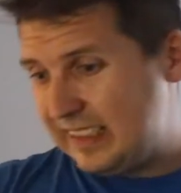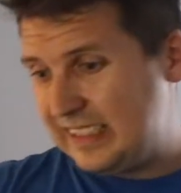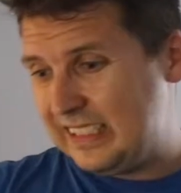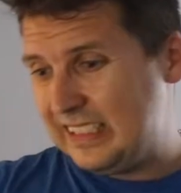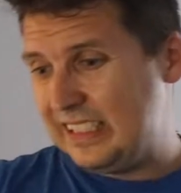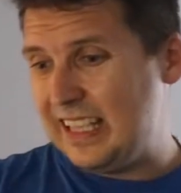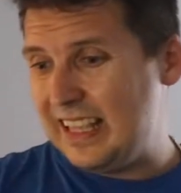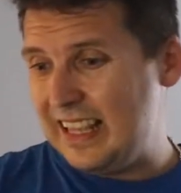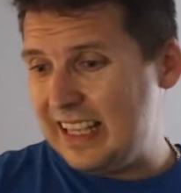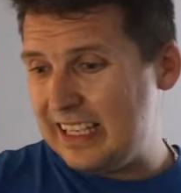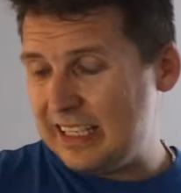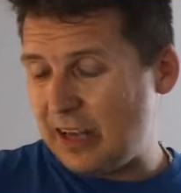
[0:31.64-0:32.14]

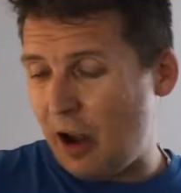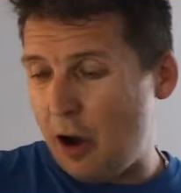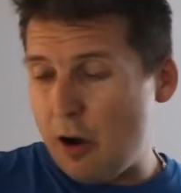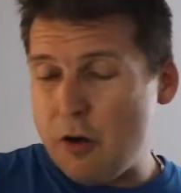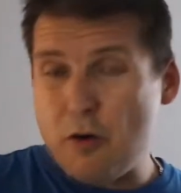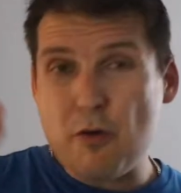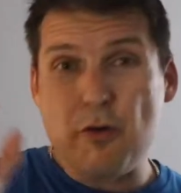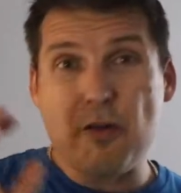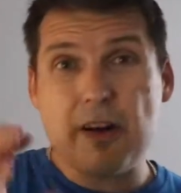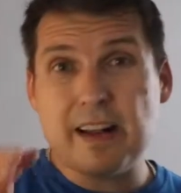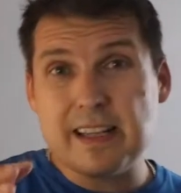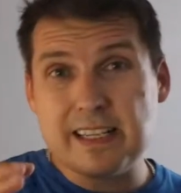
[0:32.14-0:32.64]
to this
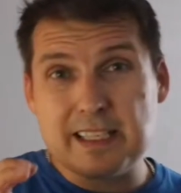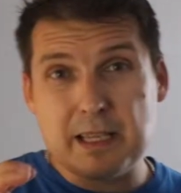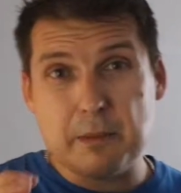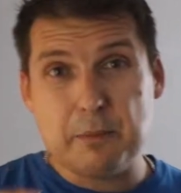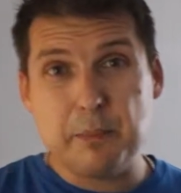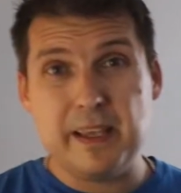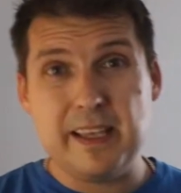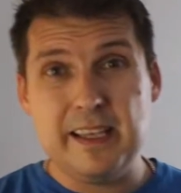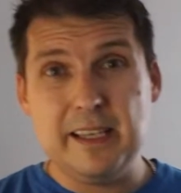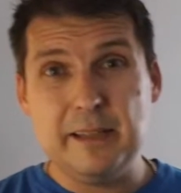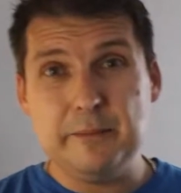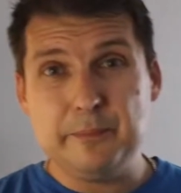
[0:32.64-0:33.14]

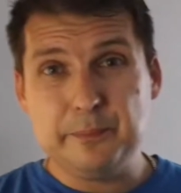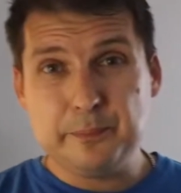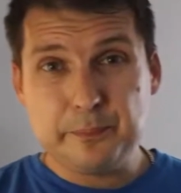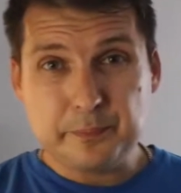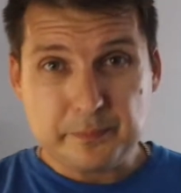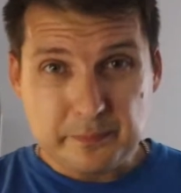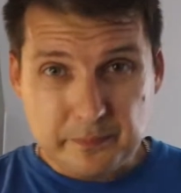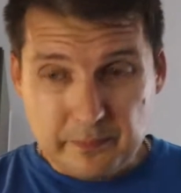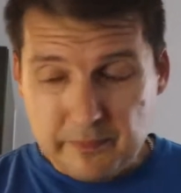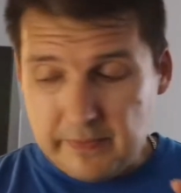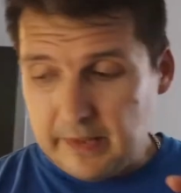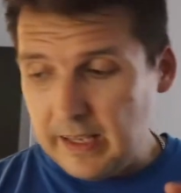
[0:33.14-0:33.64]
recipe
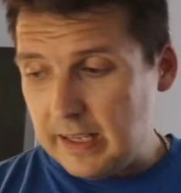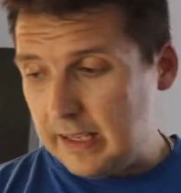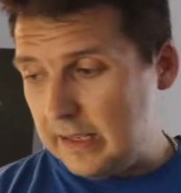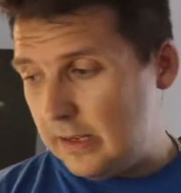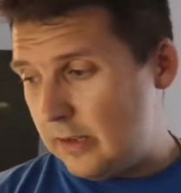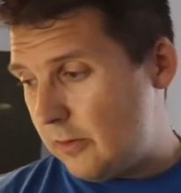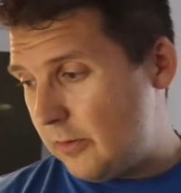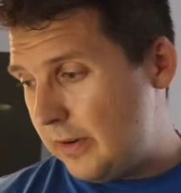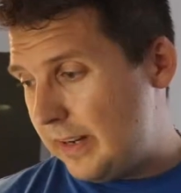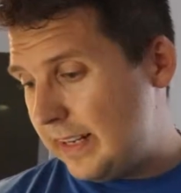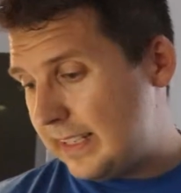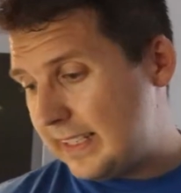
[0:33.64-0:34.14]

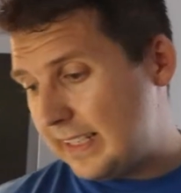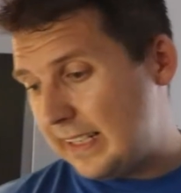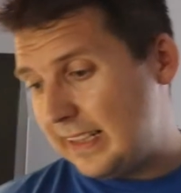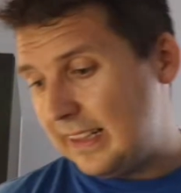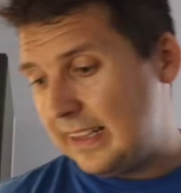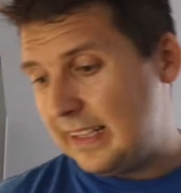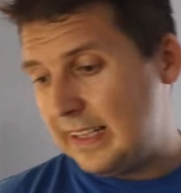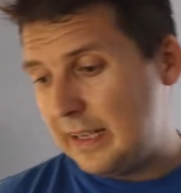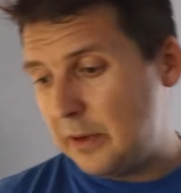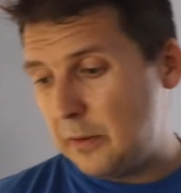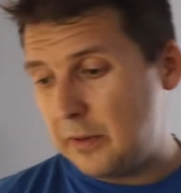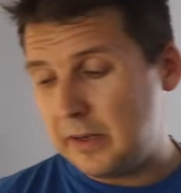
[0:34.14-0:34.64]

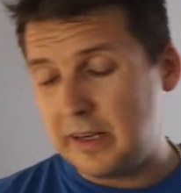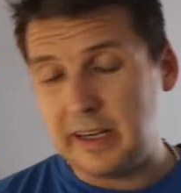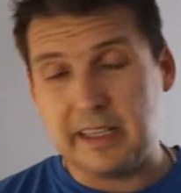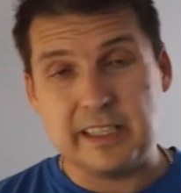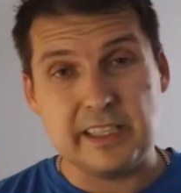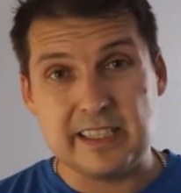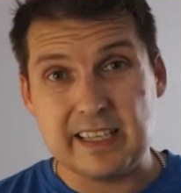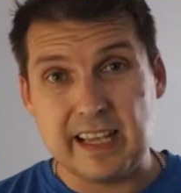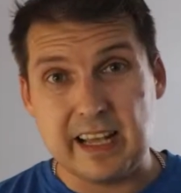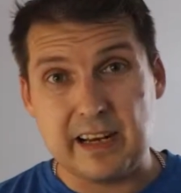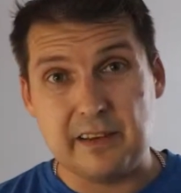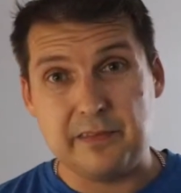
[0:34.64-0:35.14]
recently when I
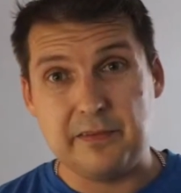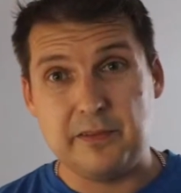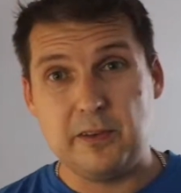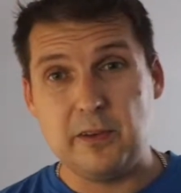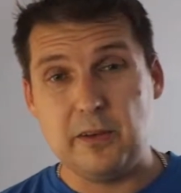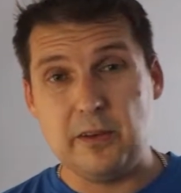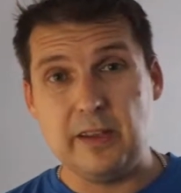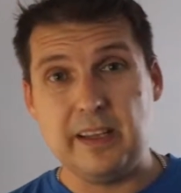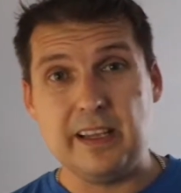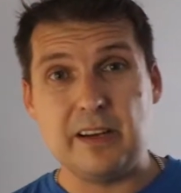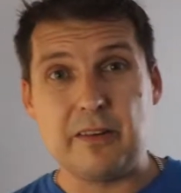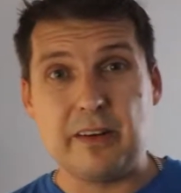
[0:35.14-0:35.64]
just had a
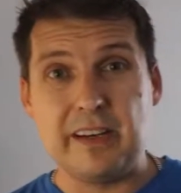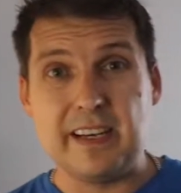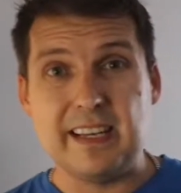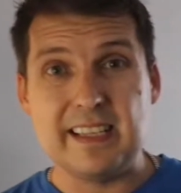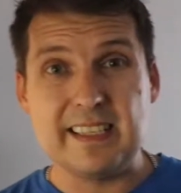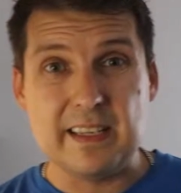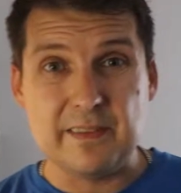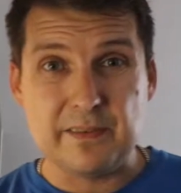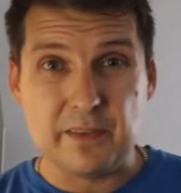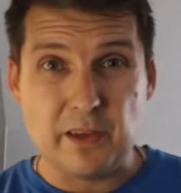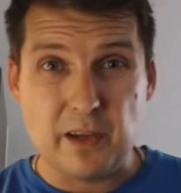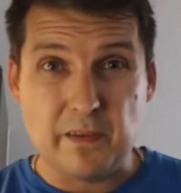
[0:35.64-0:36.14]
few
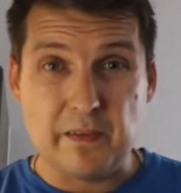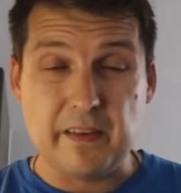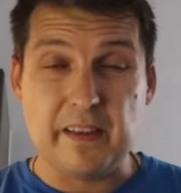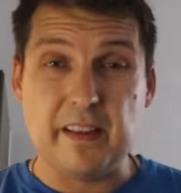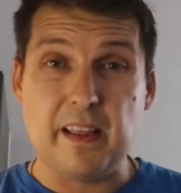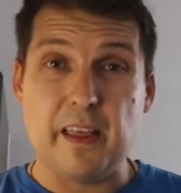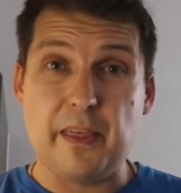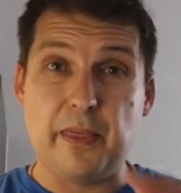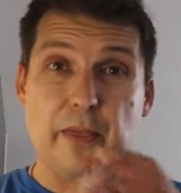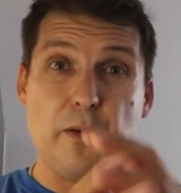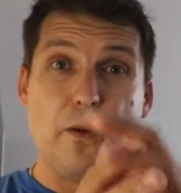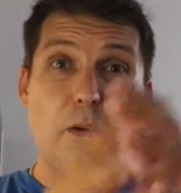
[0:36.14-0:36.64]
ingredients left over and
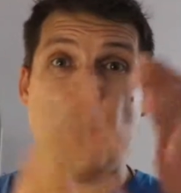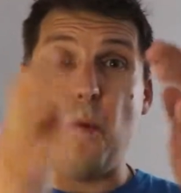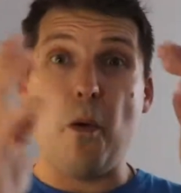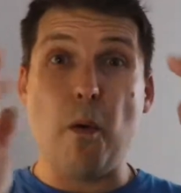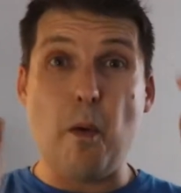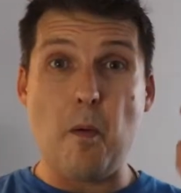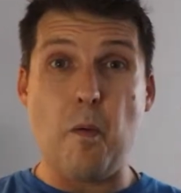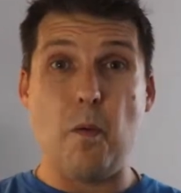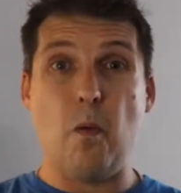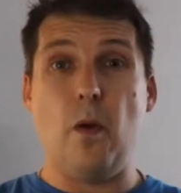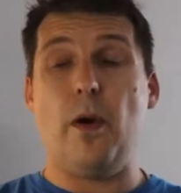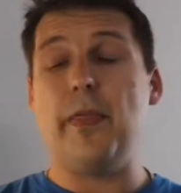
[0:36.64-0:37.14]
I thought,
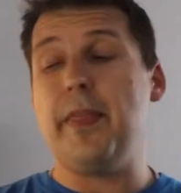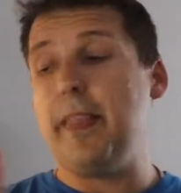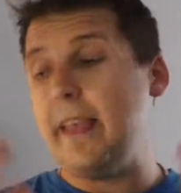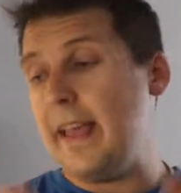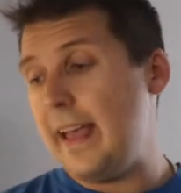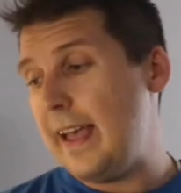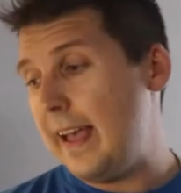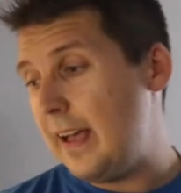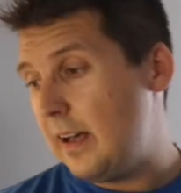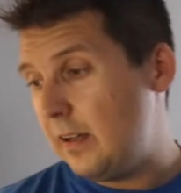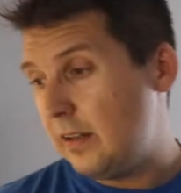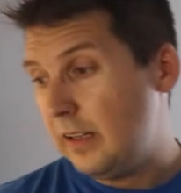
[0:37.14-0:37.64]
what the
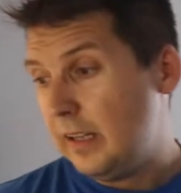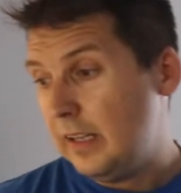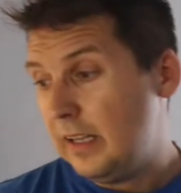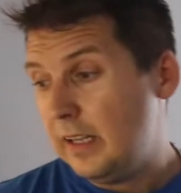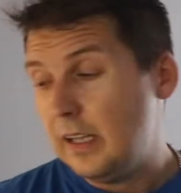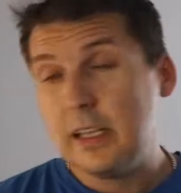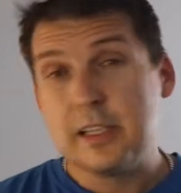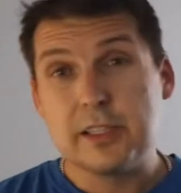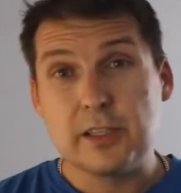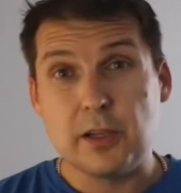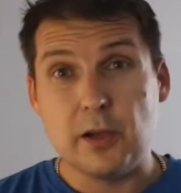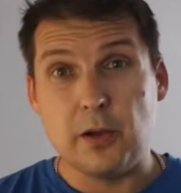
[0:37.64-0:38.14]
hell?
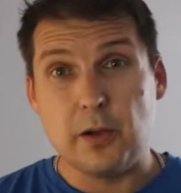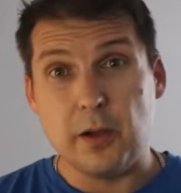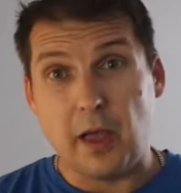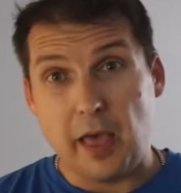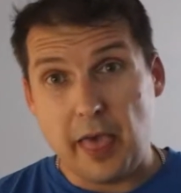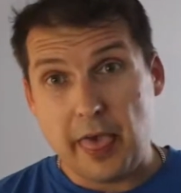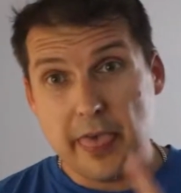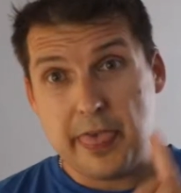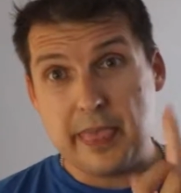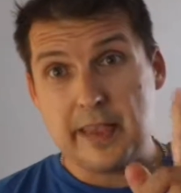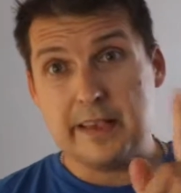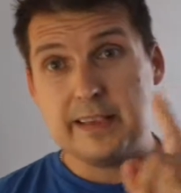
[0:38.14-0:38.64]
So
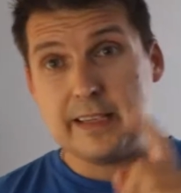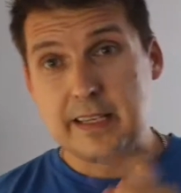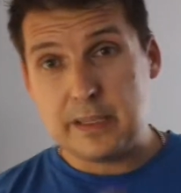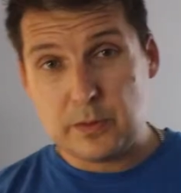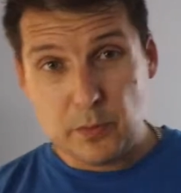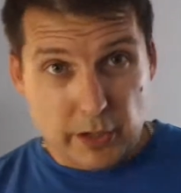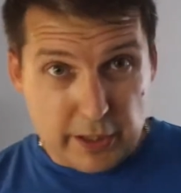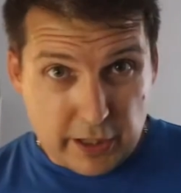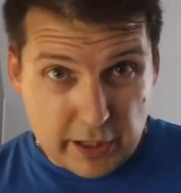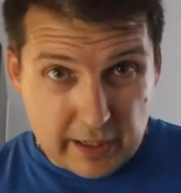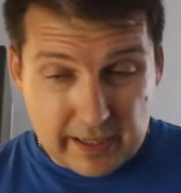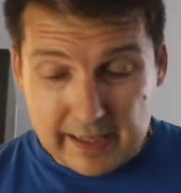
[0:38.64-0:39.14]
this is
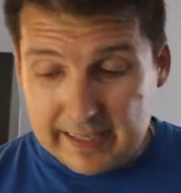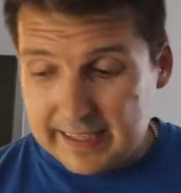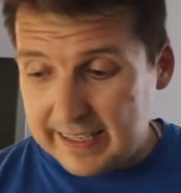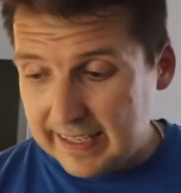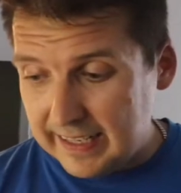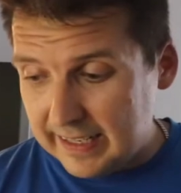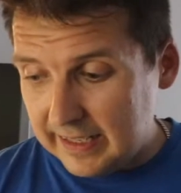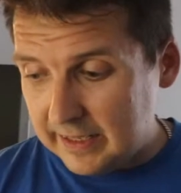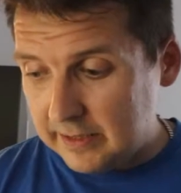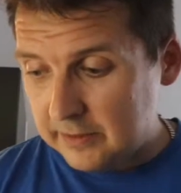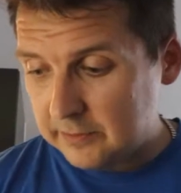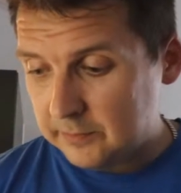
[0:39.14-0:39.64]
what you're going to
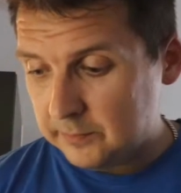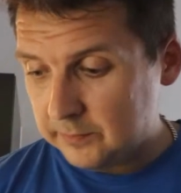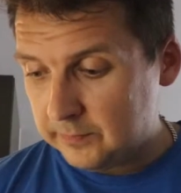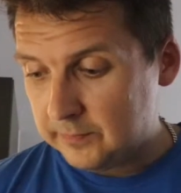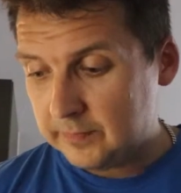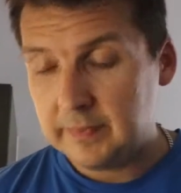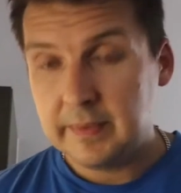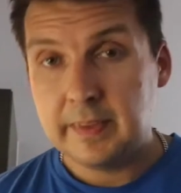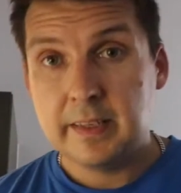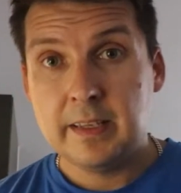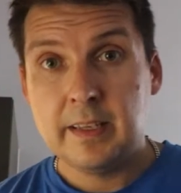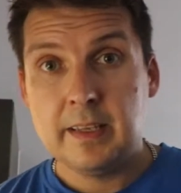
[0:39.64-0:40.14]
need.
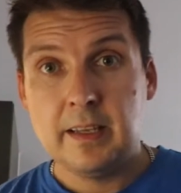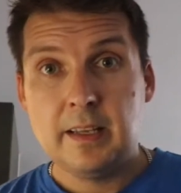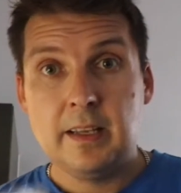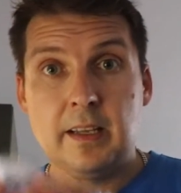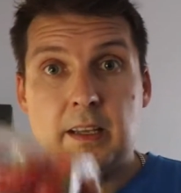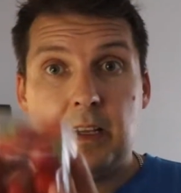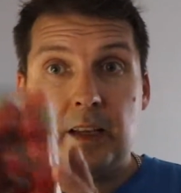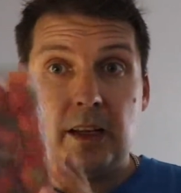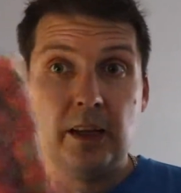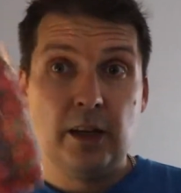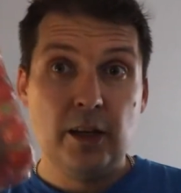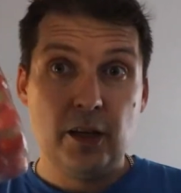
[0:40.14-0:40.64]

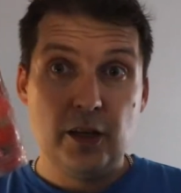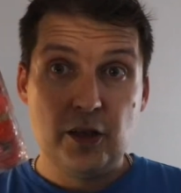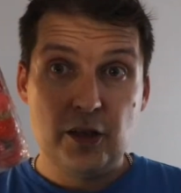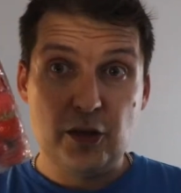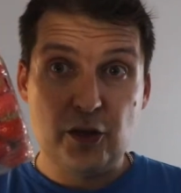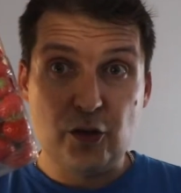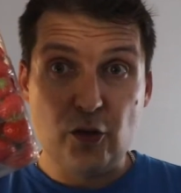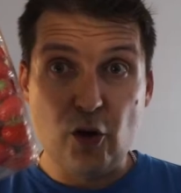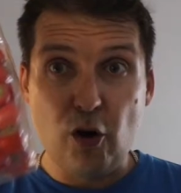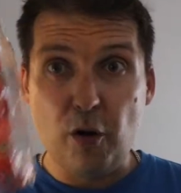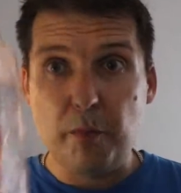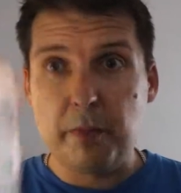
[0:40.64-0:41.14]

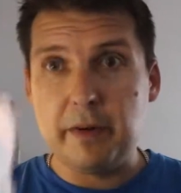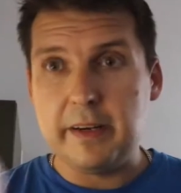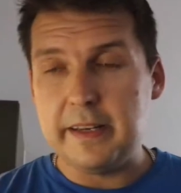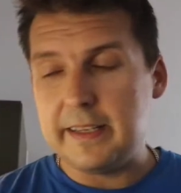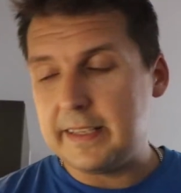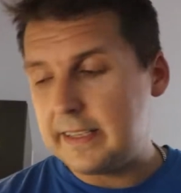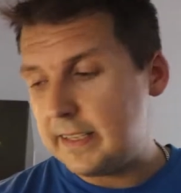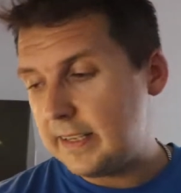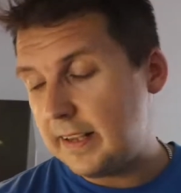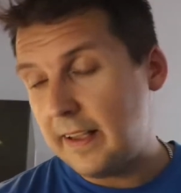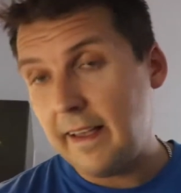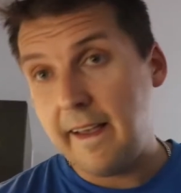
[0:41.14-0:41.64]

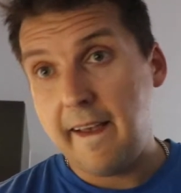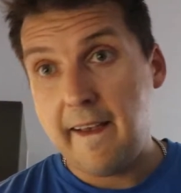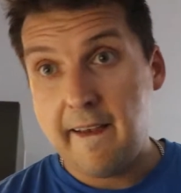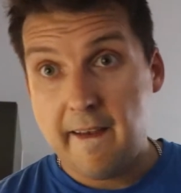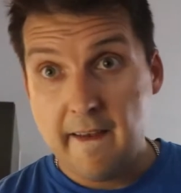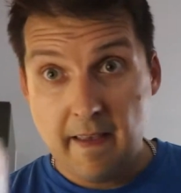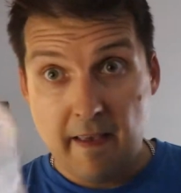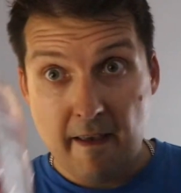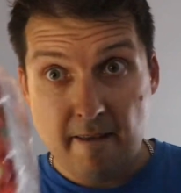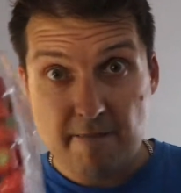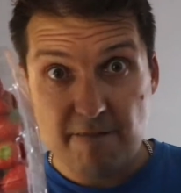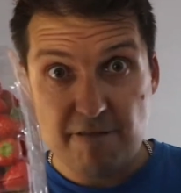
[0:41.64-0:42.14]
Strawberries,
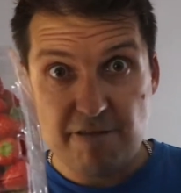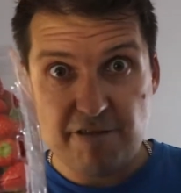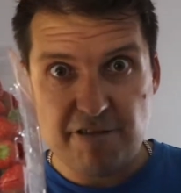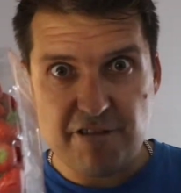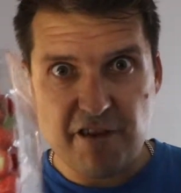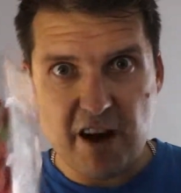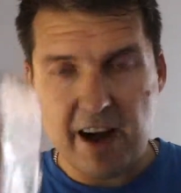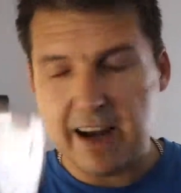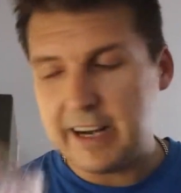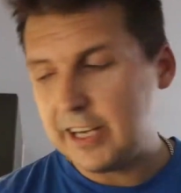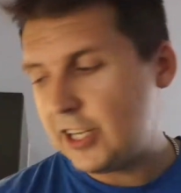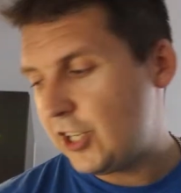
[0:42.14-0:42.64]

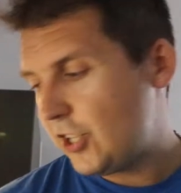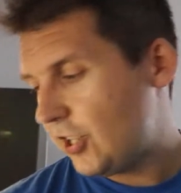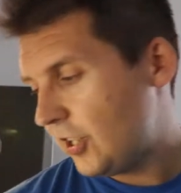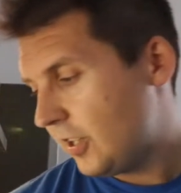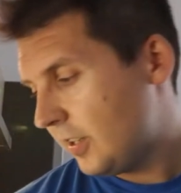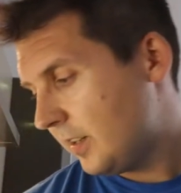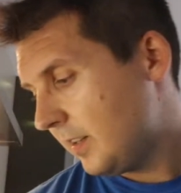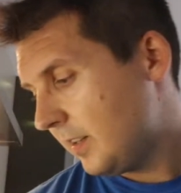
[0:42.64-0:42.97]
fresh,